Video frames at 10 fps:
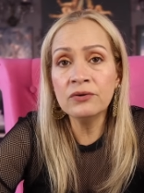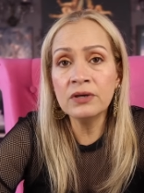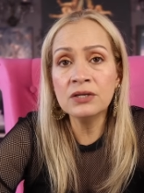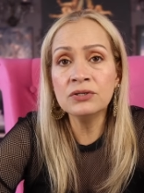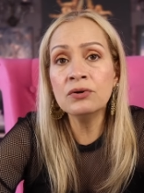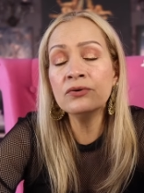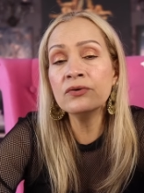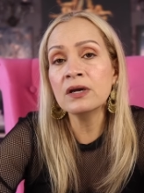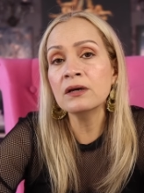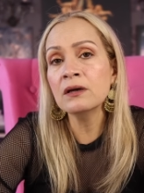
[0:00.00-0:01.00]
you can do, you
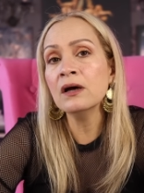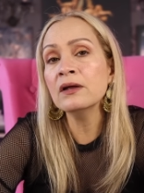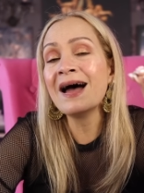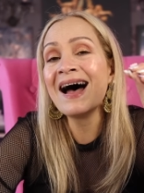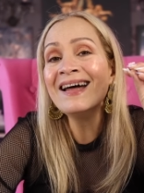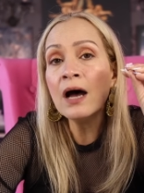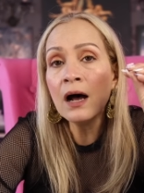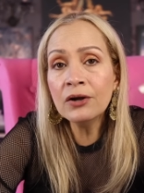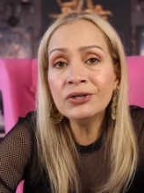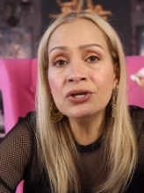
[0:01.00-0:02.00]
can cut an
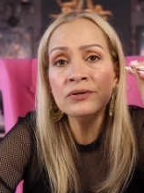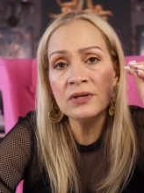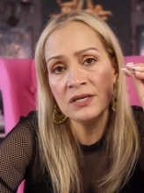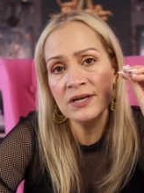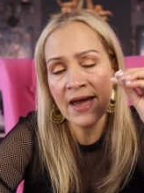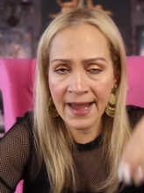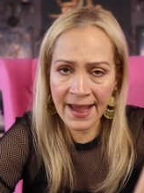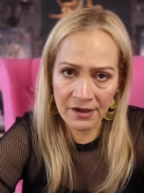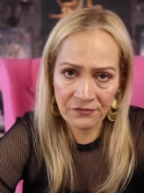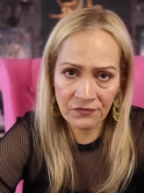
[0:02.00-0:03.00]
onion in
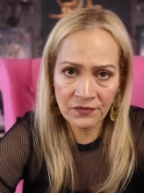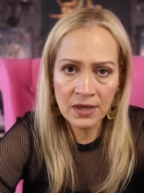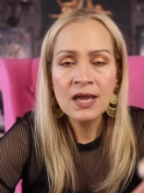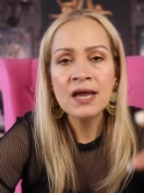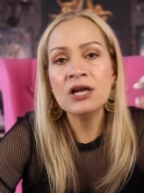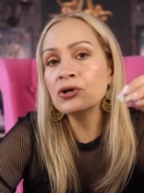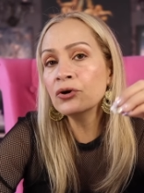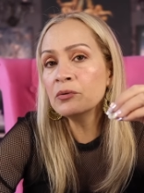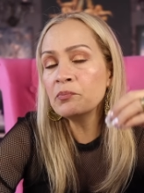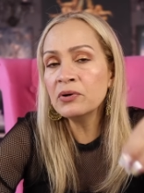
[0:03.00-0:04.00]
half and you're
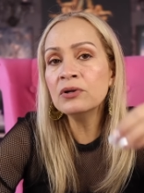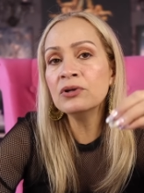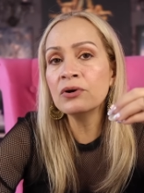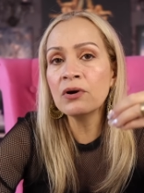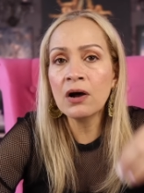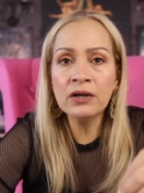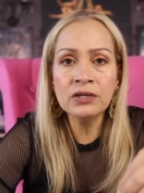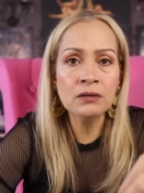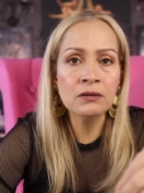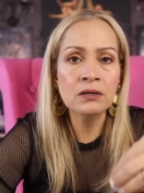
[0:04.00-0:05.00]
going to put your
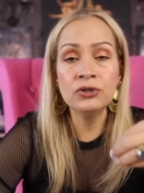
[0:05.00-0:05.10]
onion,